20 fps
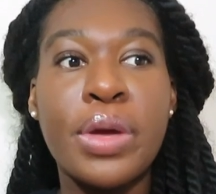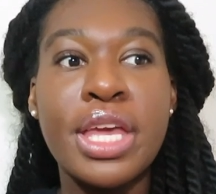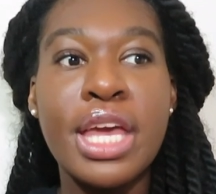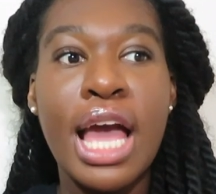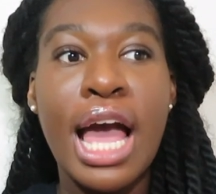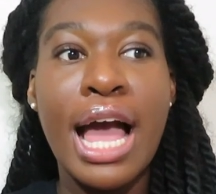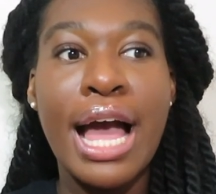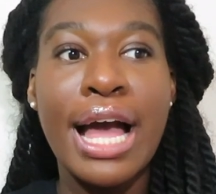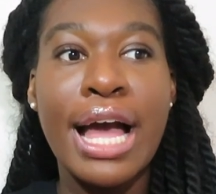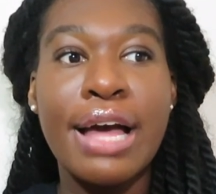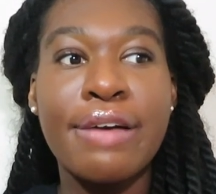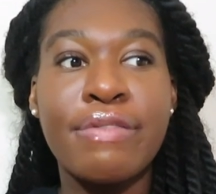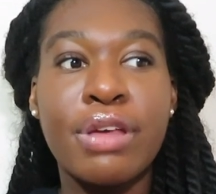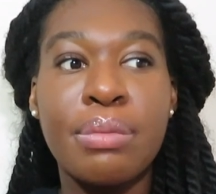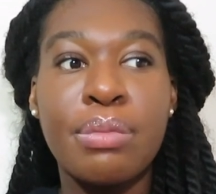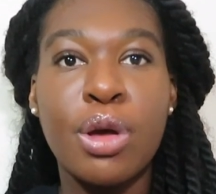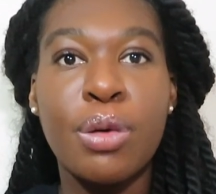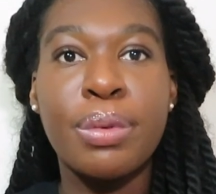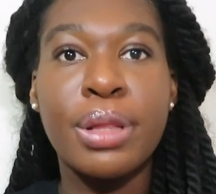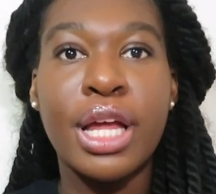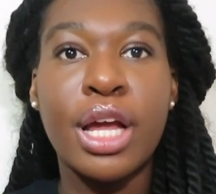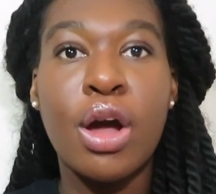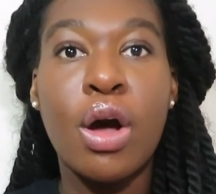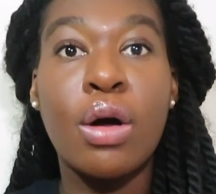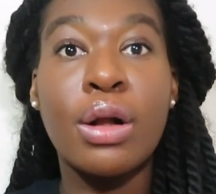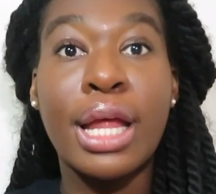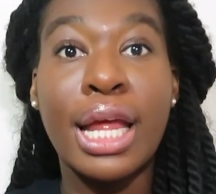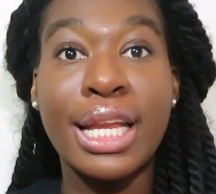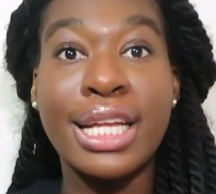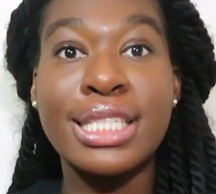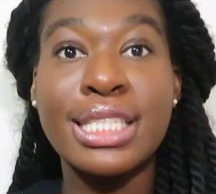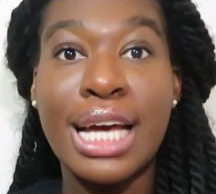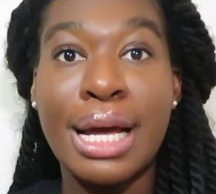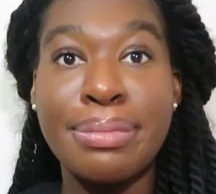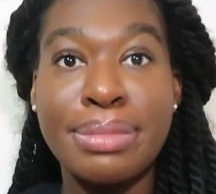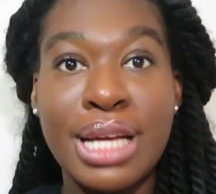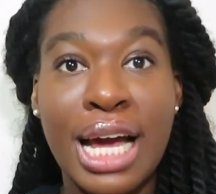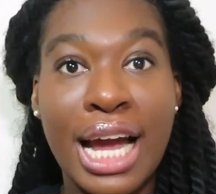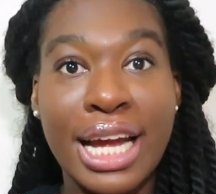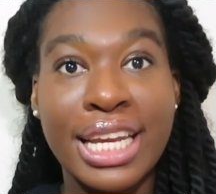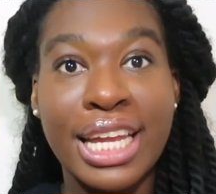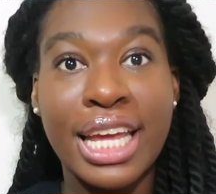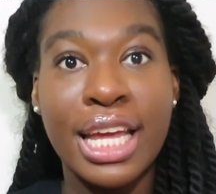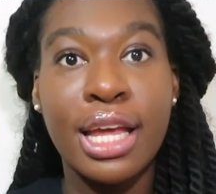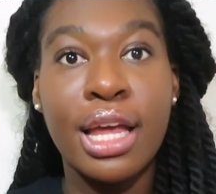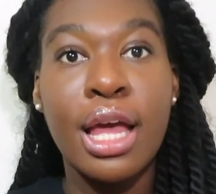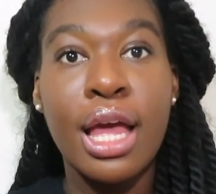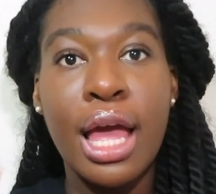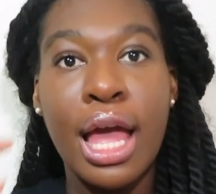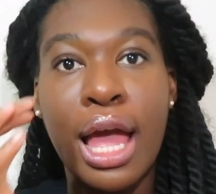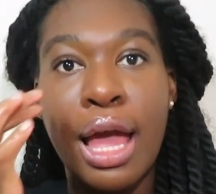we have a meal plan called anytime dining